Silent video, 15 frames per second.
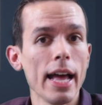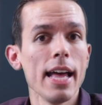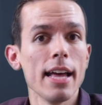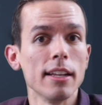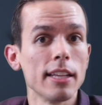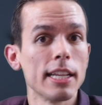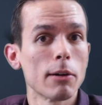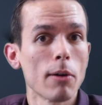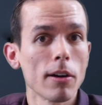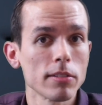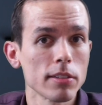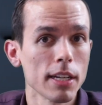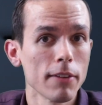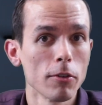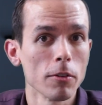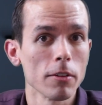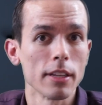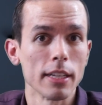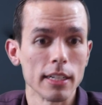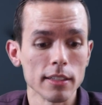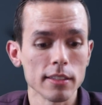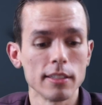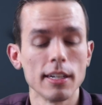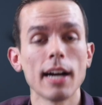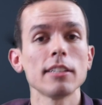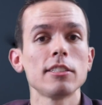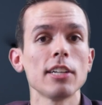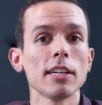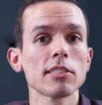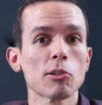and there are several things, not
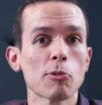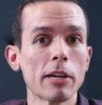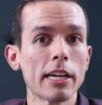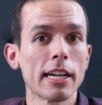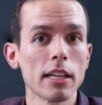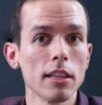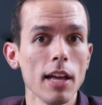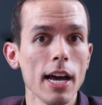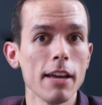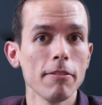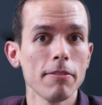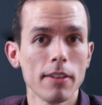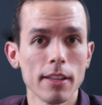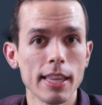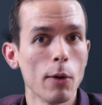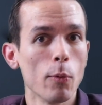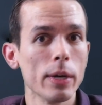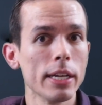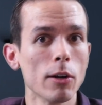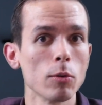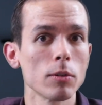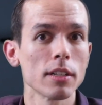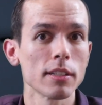just creating a life, that we don't